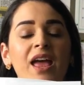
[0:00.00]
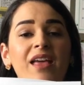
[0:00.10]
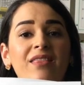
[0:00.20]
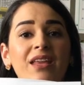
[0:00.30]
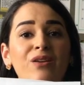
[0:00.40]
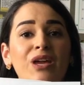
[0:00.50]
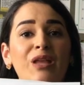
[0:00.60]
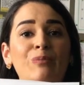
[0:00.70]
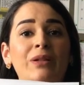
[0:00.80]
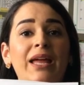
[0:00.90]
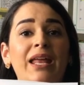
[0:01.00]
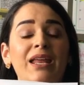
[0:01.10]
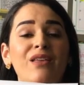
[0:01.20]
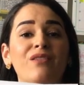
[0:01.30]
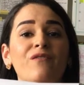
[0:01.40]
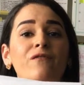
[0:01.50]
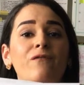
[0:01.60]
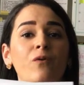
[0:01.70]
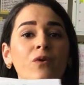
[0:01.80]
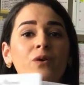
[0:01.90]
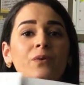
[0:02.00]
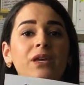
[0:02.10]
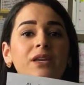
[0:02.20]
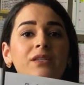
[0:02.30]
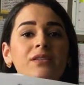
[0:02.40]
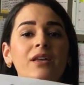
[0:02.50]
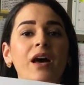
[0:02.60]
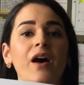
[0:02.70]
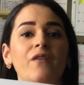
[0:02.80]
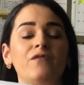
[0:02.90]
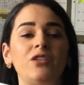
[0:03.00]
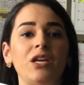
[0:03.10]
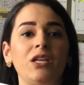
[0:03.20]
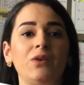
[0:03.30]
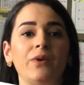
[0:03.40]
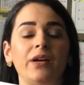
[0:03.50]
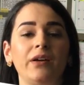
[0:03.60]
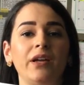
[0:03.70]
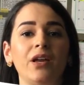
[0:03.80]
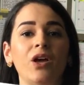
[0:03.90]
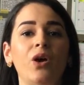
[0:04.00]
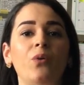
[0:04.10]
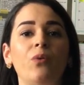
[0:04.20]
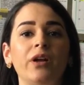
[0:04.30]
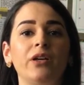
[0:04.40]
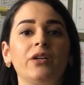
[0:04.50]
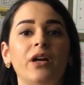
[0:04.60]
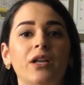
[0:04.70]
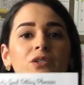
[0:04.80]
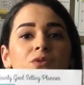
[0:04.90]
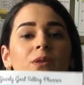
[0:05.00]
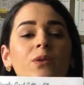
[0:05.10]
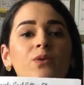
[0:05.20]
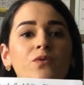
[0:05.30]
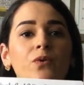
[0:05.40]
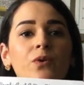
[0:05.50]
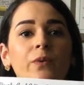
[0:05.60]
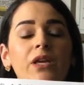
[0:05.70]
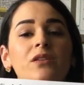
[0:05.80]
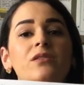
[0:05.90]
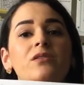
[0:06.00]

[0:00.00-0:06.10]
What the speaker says: and then you can plan the 4 weeks of January, what you're gonna do in those 4 weeks.